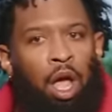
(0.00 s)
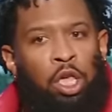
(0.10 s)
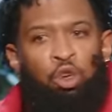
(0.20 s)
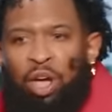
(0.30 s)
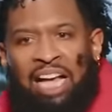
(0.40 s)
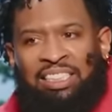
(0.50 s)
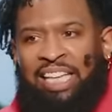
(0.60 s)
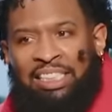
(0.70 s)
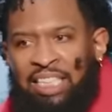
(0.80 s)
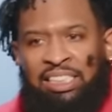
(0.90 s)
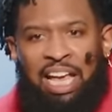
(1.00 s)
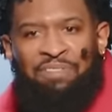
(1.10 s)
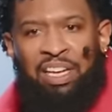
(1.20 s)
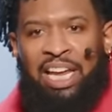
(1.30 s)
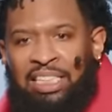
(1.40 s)
You got six and
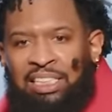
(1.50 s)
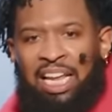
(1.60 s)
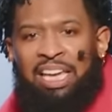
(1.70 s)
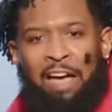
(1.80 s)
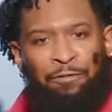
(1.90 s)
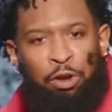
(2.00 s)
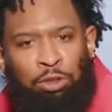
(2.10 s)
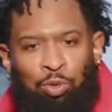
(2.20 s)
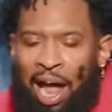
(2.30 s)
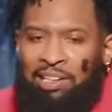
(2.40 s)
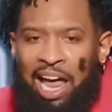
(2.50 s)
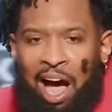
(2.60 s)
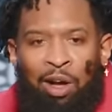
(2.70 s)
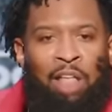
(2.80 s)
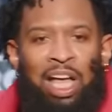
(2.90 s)
seven nieces and nephews right
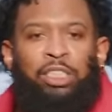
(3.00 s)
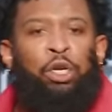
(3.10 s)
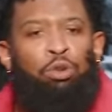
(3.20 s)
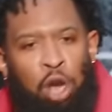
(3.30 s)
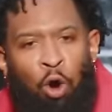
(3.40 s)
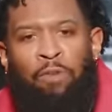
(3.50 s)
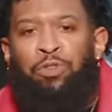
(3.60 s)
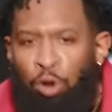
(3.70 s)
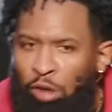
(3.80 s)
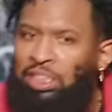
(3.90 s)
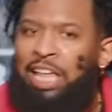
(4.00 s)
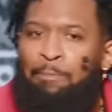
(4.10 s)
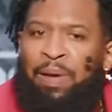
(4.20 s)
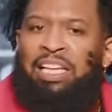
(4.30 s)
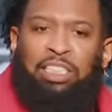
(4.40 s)
now that you know if you don't step
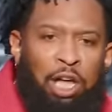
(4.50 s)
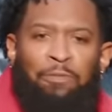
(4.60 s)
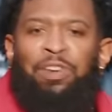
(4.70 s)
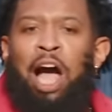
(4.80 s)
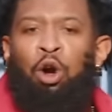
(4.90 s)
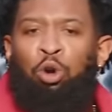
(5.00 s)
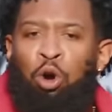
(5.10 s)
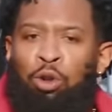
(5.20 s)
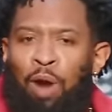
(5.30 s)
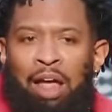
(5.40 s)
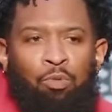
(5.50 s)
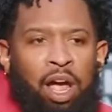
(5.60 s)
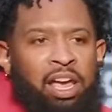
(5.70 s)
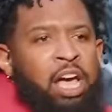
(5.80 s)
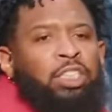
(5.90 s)
in, stuff not gonna go the right
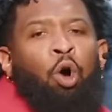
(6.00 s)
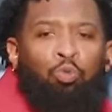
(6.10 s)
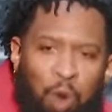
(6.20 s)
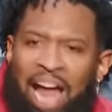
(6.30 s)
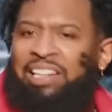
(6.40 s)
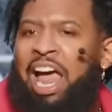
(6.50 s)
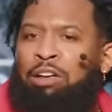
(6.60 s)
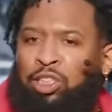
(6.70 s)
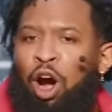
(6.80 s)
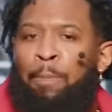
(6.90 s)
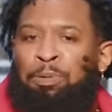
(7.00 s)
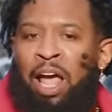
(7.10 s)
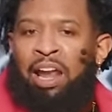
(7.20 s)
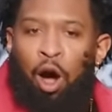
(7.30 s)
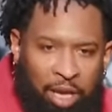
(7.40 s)
way. So right now, start
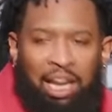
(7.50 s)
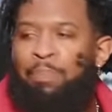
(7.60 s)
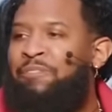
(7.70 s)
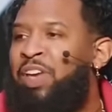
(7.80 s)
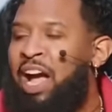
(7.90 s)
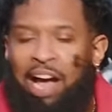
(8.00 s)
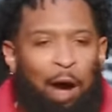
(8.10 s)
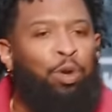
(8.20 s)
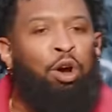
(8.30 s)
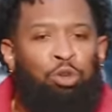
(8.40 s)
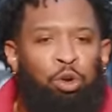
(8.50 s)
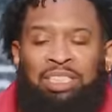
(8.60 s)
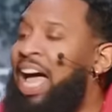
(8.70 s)
planning. Okay, let me figure out how we're gonna do this.